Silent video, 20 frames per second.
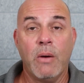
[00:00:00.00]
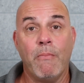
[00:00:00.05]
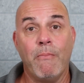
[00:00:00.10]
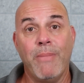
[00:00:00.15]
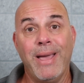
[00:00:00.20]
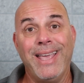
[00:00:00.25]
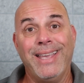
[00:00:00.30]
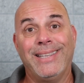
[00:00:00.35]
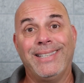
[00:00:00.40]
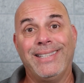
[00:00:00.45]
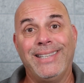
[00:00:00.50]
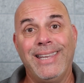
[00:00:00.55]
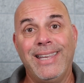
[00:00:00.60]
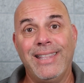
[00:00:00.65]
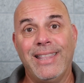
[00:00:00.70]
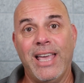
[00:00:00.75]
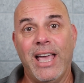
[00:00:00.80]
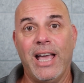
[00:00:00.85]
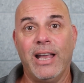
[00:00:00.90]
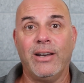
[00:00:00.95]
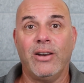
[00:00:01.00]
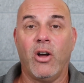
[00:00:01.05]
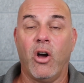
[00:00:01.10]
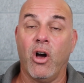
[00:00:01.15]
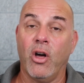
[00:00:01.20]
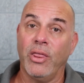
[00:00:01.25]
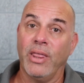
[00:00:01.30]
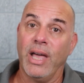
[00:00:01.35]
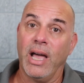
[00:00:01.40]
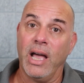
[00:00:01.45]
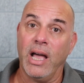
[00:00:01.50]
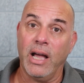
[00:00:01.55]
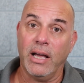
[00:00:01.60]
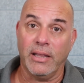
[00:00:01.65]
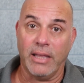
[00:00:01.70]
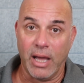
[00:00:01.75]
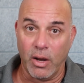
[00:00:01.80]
may see that on the HUD.